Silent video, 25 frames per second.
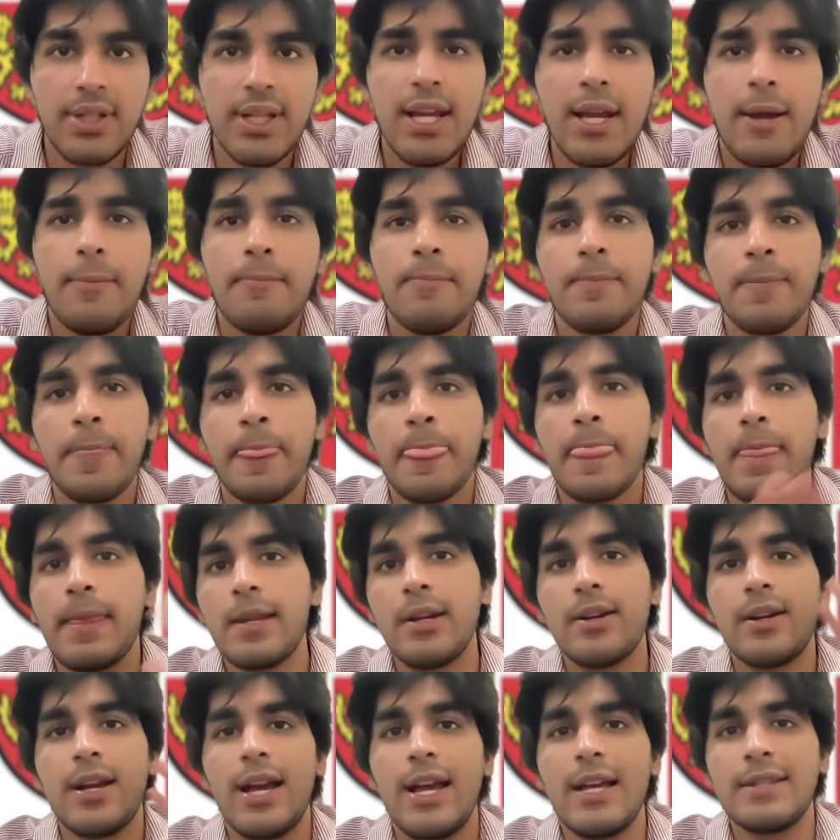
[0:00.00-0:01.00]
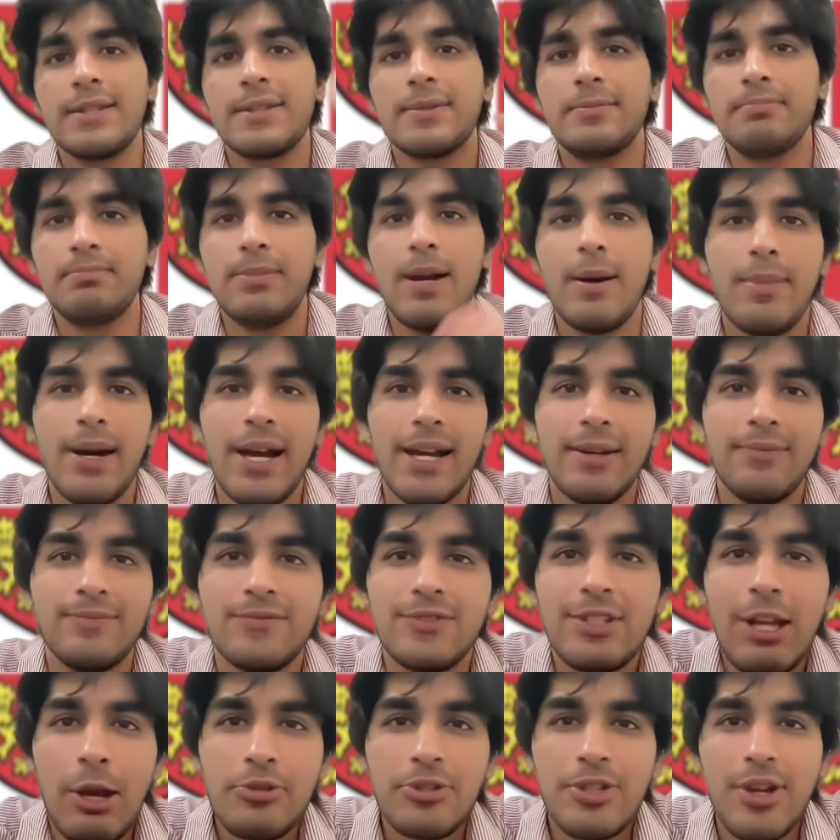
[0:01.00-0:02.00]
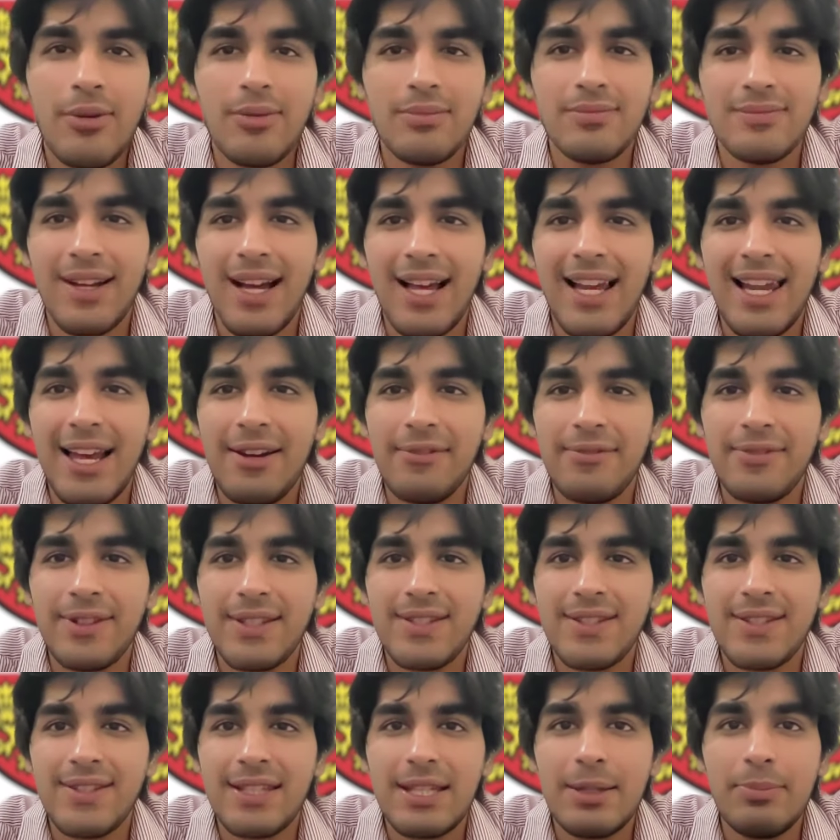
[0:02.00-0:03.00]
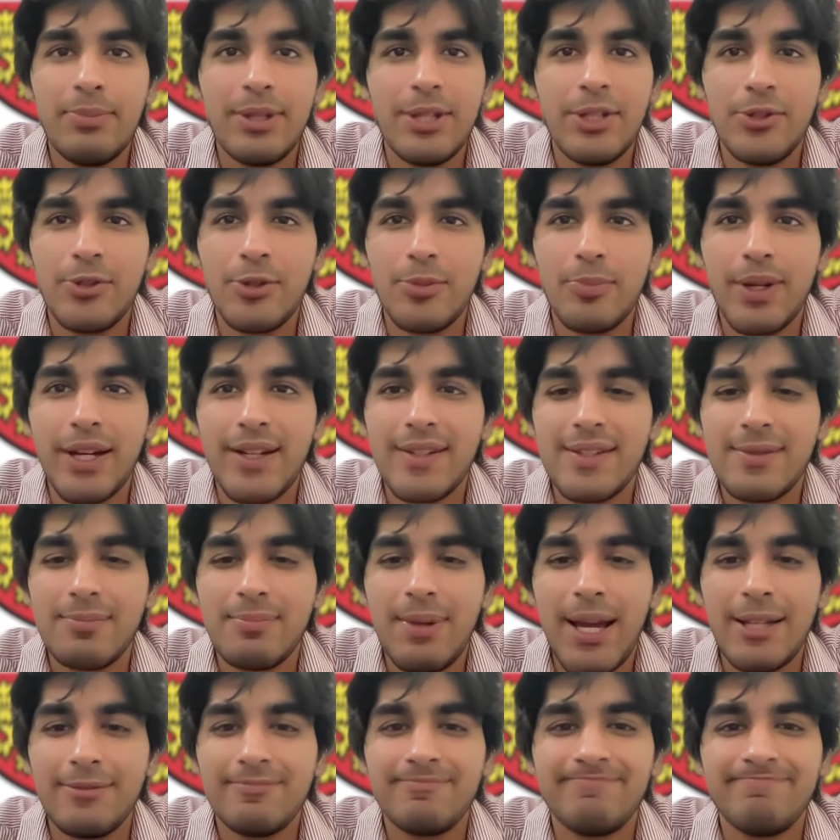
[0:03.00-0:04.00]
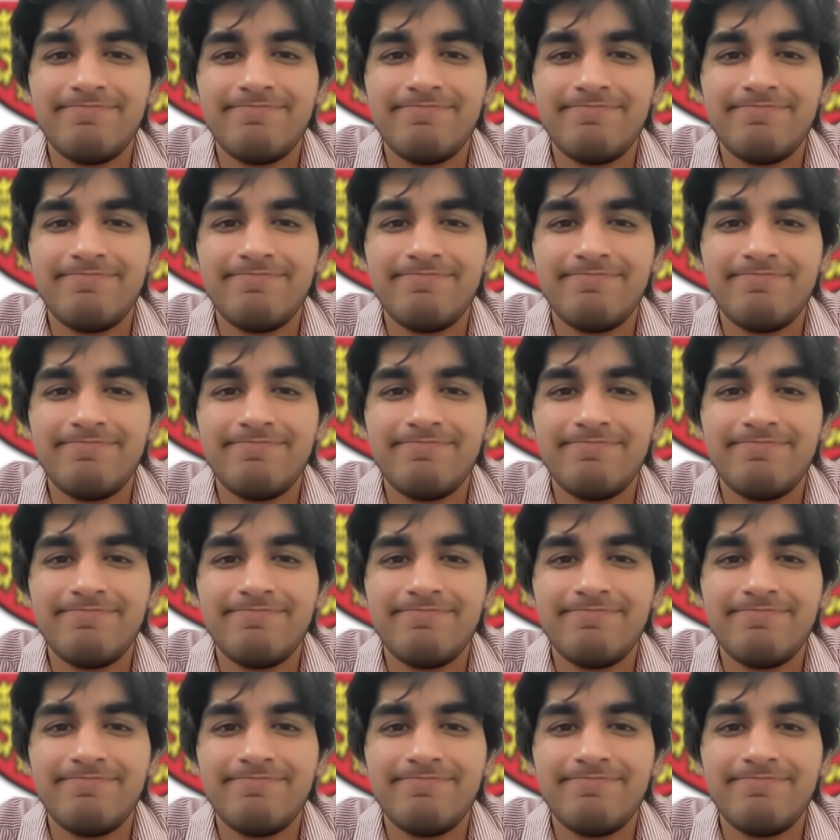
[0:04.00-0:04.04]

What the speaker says: Okay, chalo guys, bye bye, ciao ciao, Allah hafiz, keep me in your prayers, bye.